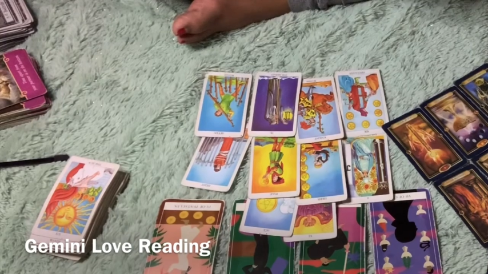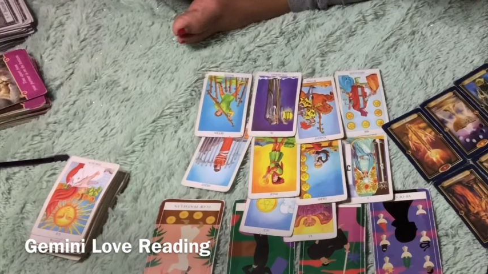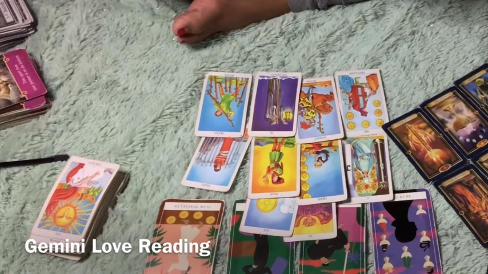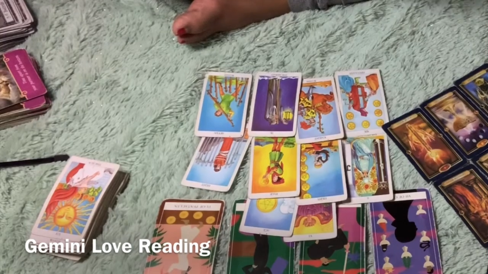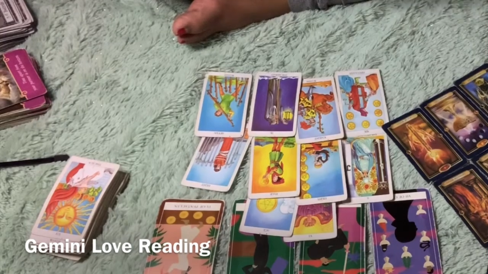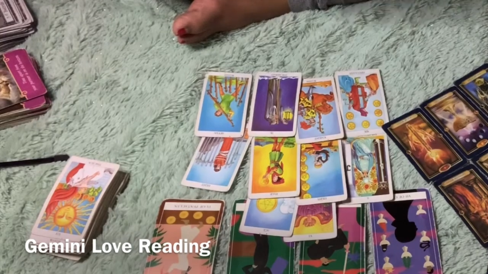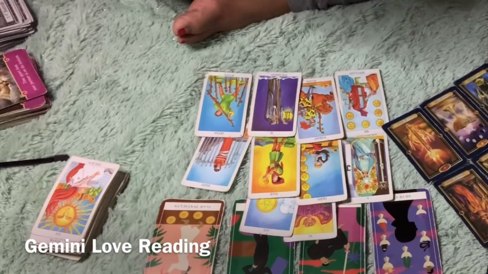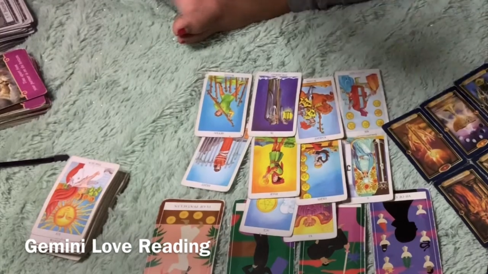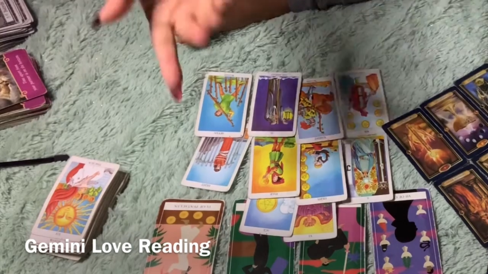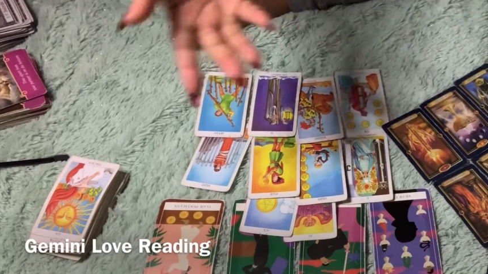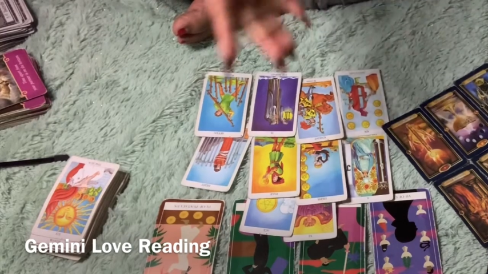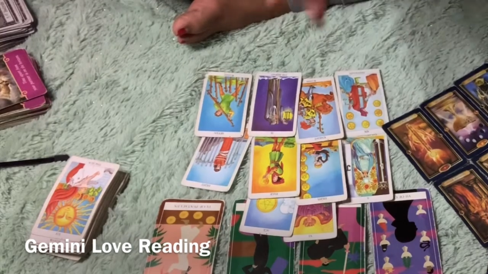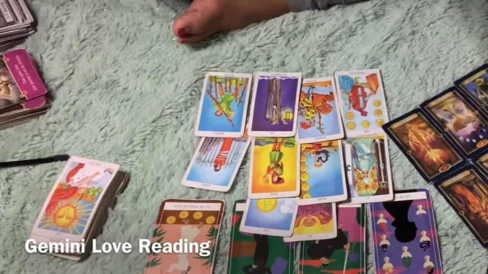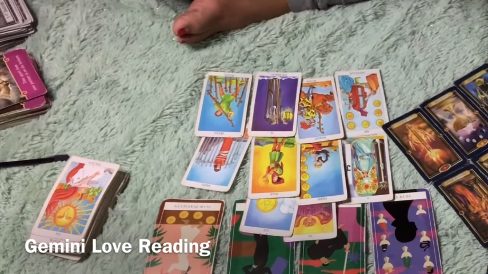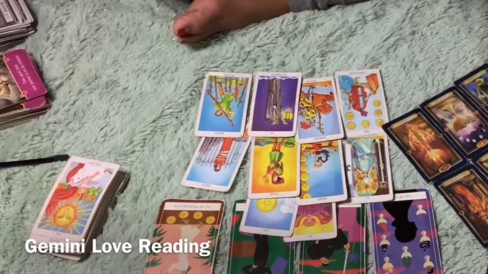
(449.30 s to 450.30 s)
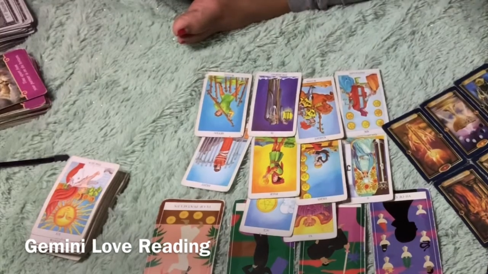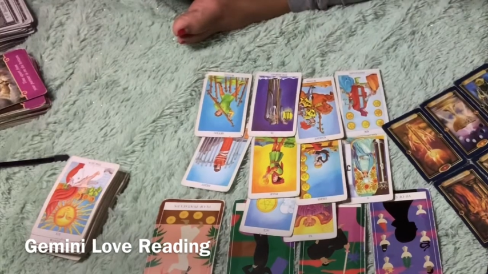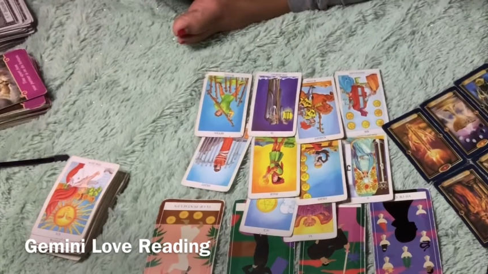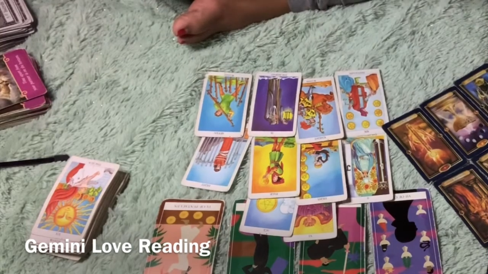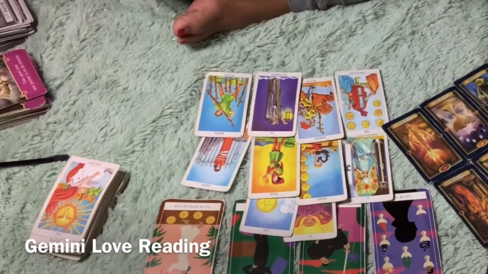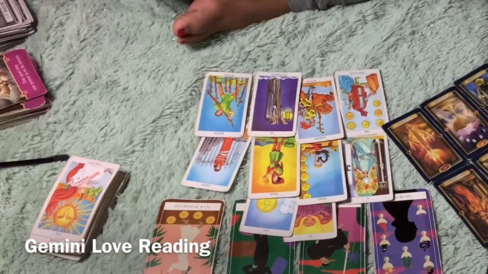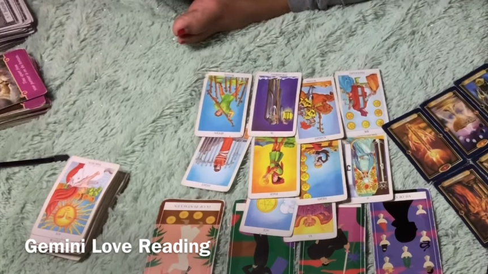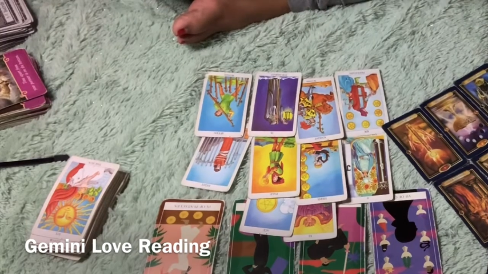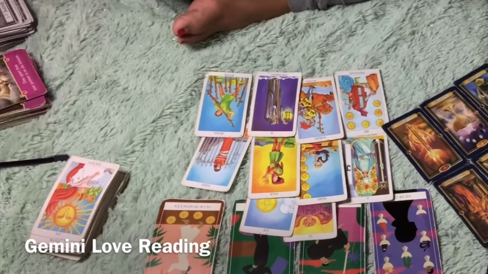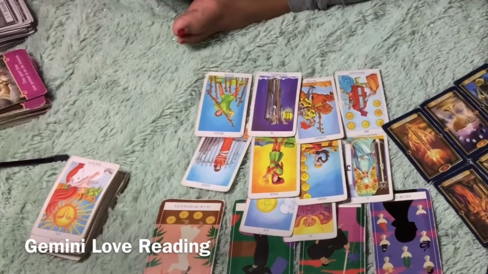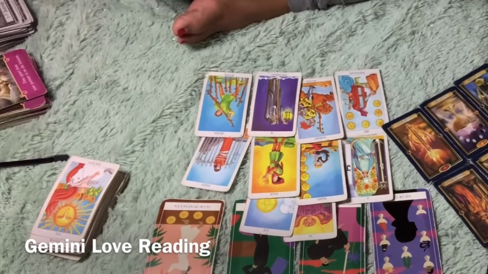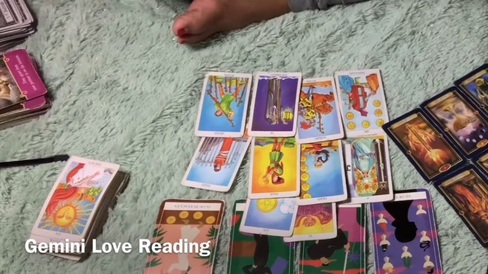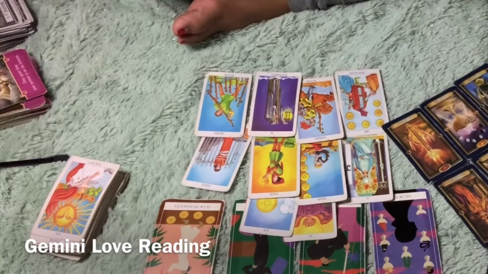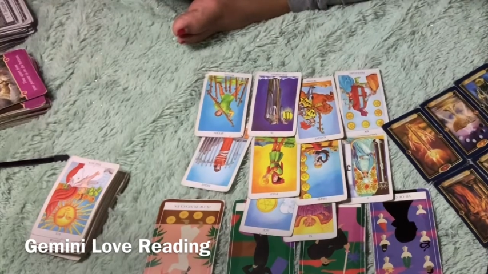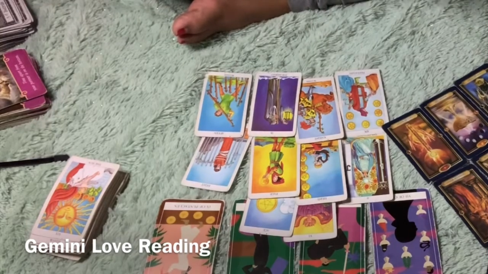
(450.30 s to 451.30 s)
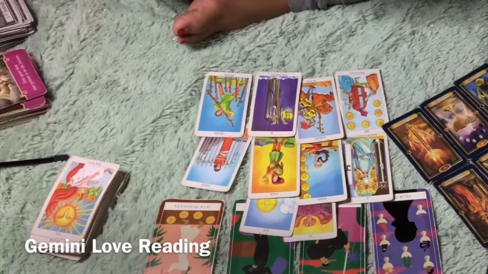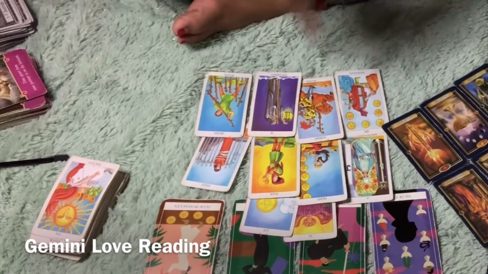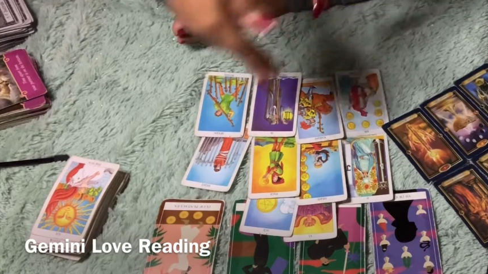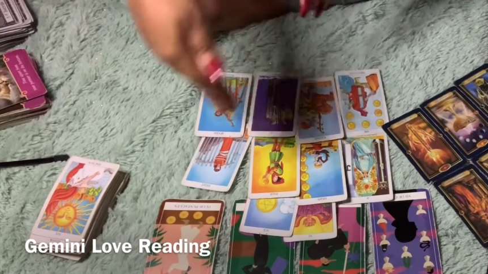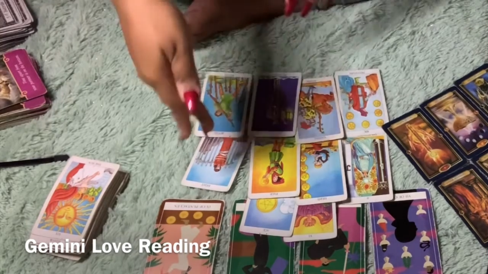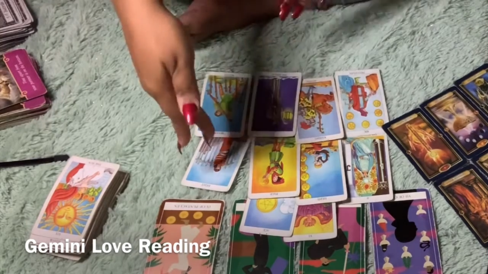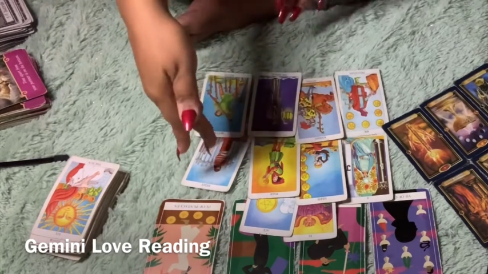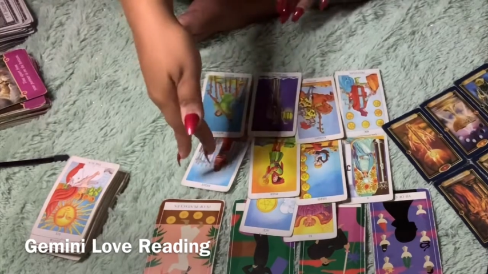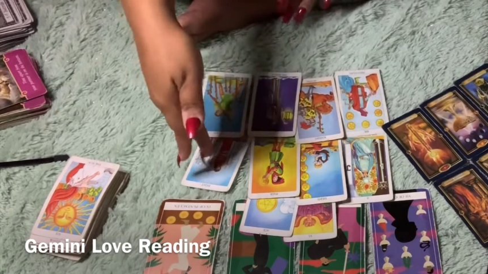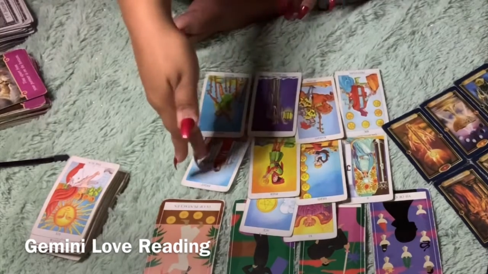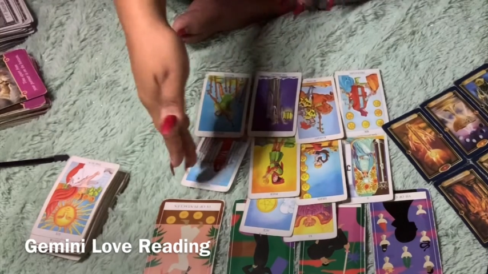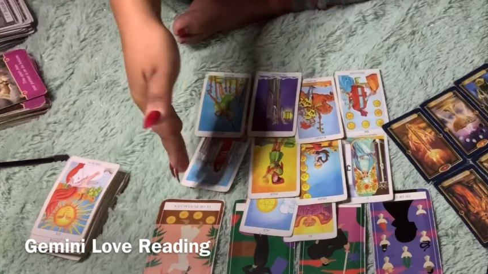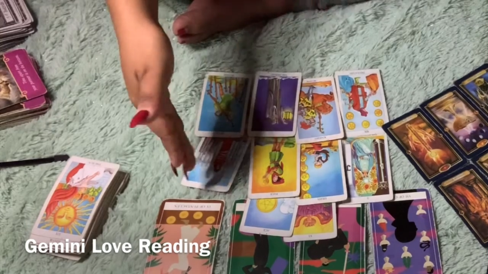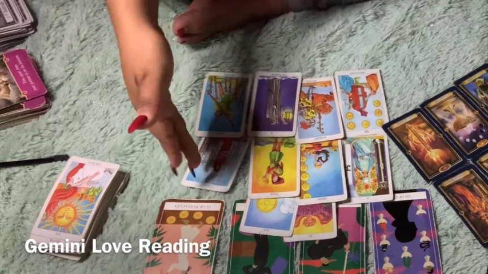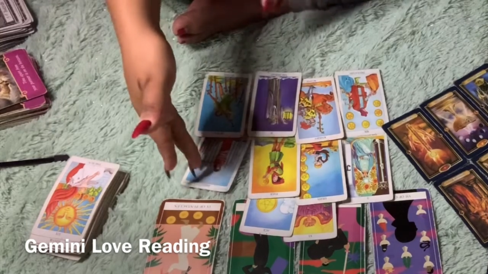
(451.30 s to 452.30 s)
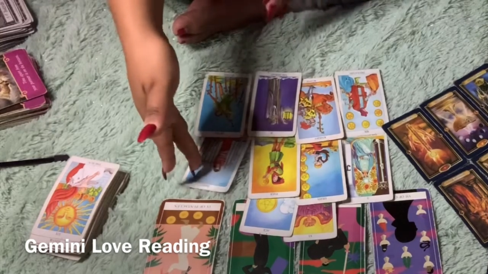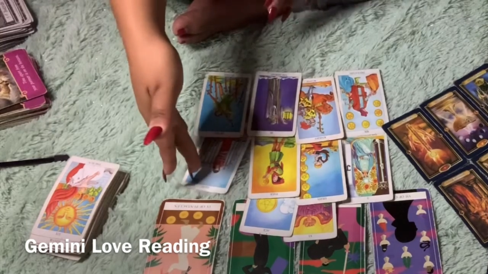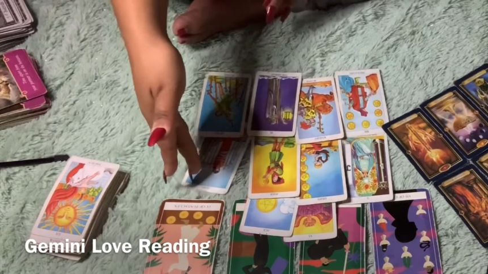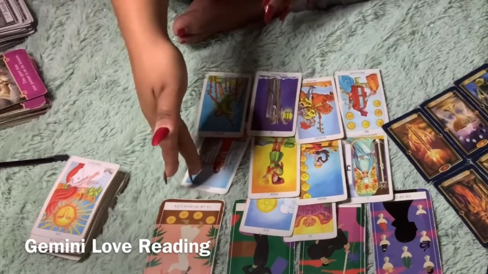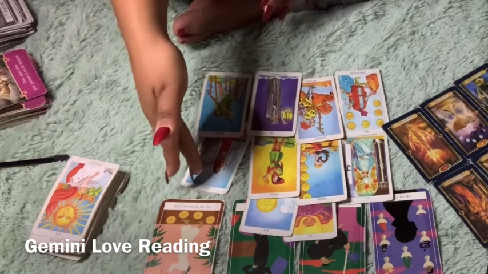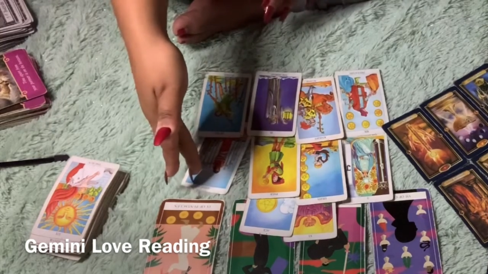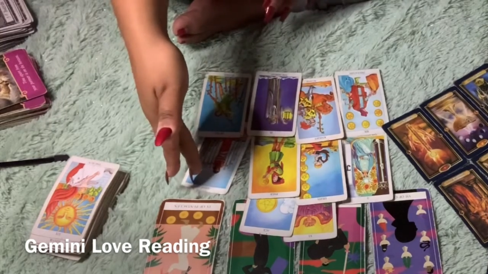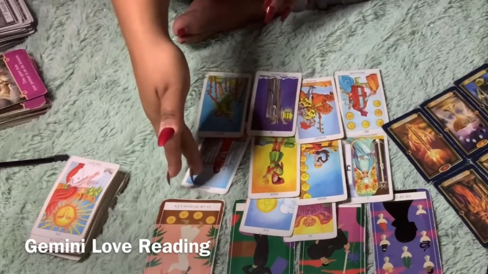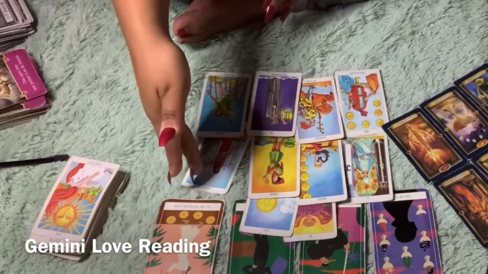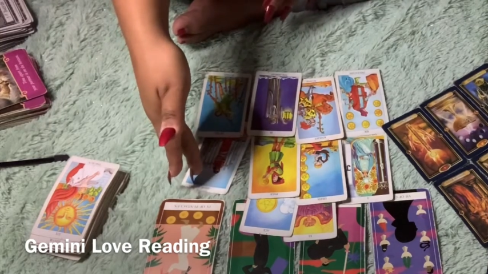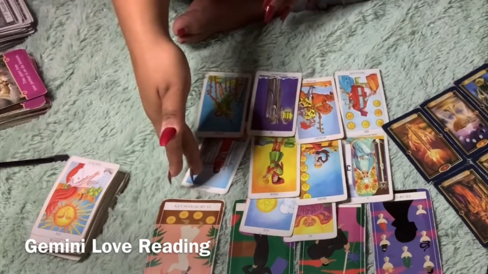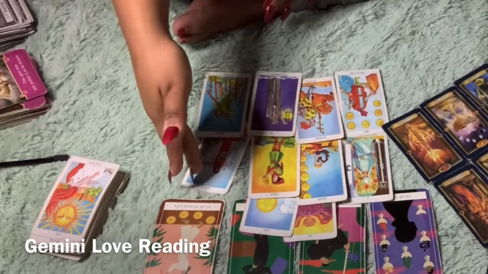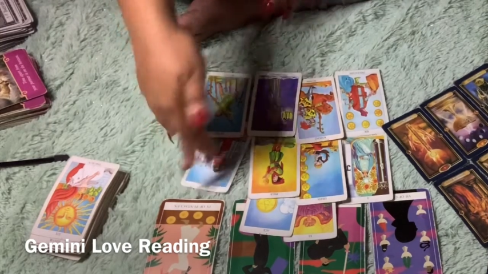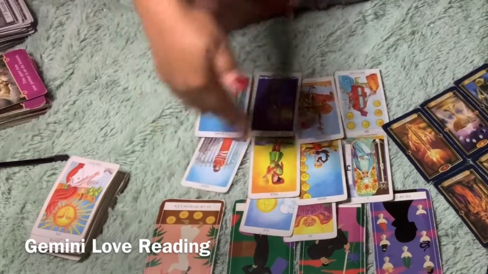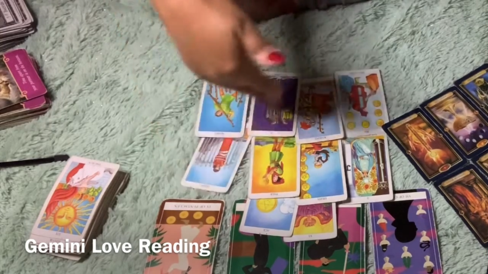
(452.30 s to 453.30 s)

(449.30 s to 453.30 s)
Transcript: No face is visible, so there are no lips to read.